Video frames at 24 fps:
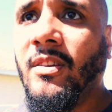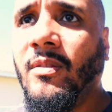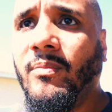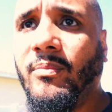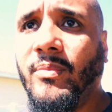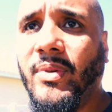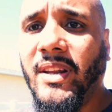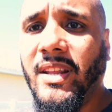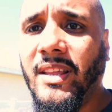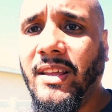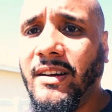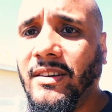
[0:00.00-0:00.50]

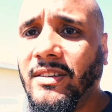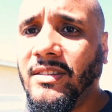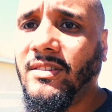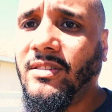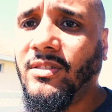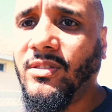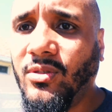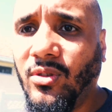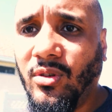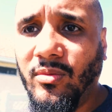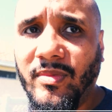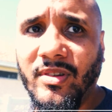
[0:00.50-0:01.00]
But there's
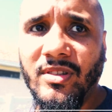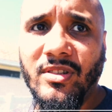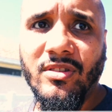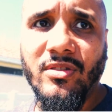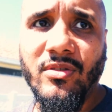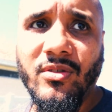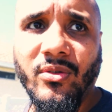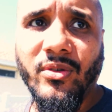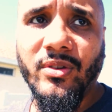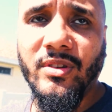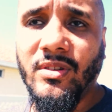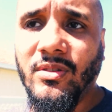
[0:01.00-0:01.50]
so much
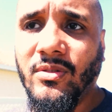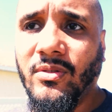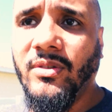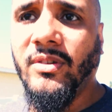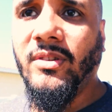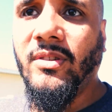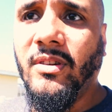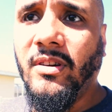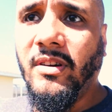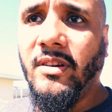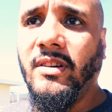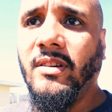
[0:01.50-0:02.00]
noise
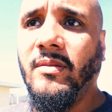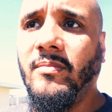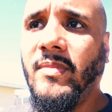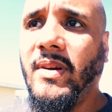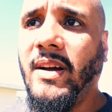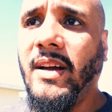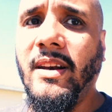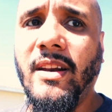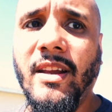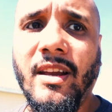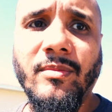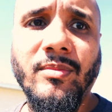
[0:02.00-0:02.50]
going on in
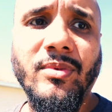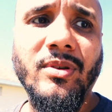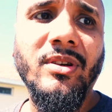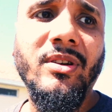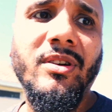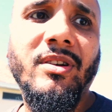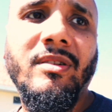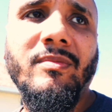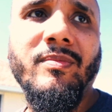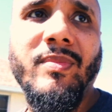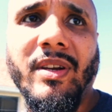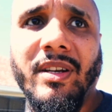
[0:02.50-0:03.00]
my
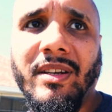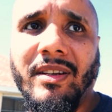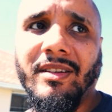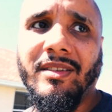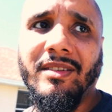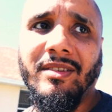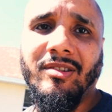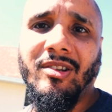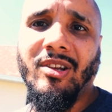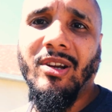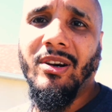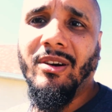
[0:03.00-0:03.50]
neighborhood
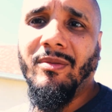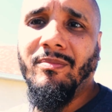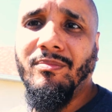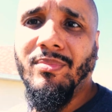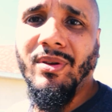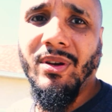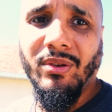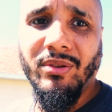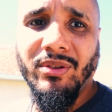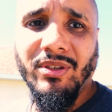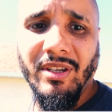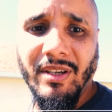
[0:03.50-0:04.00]
because they're
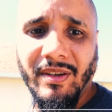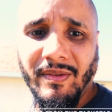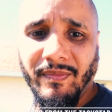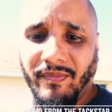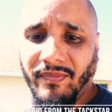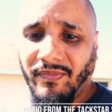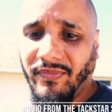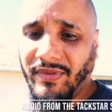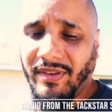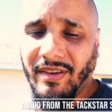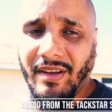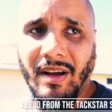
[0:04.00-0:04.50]

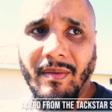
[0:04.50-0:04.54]
building